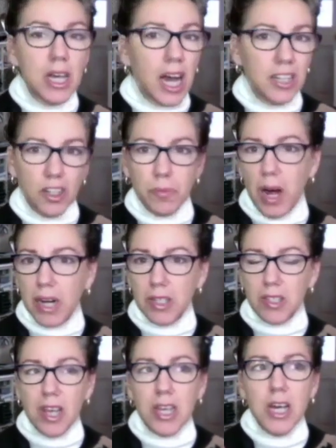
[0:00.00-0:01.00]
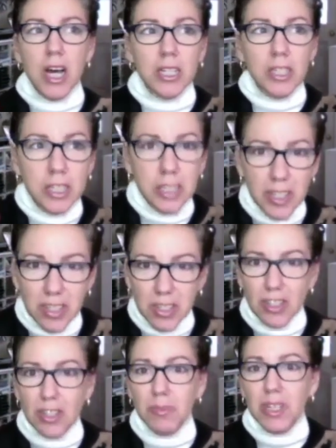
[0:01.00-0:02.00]
and your body's like, listen
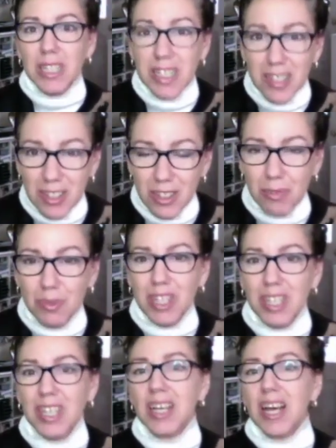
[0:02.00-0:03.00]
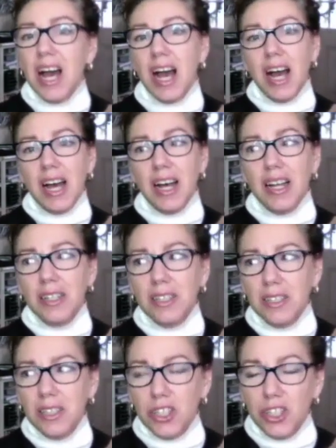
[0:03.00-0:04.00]
to me. And
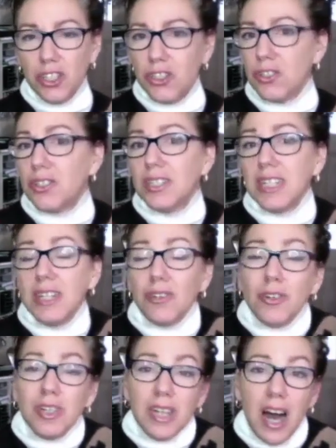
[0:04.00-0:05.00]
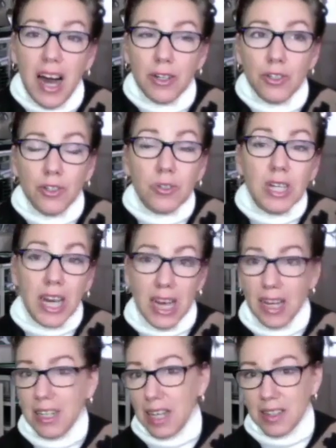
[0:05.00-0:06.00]
you're either not or you
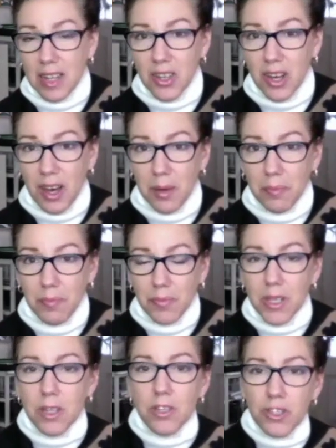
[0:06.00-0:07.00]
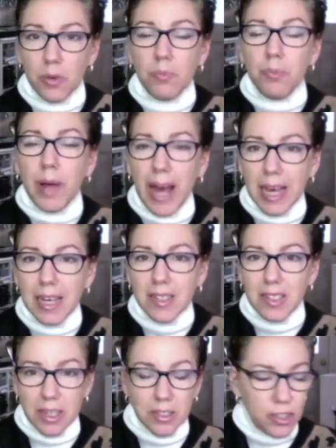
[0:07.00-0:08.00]
can't at that time. So pay
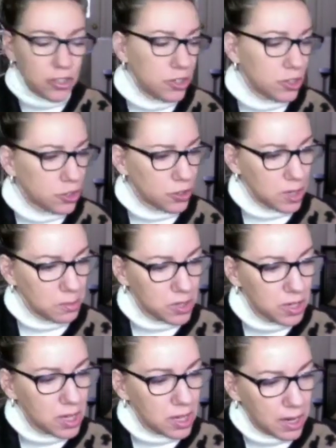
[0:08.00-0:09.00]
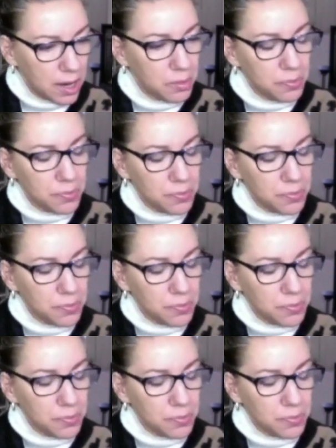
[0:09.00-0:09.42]
attention to your dreams. Now,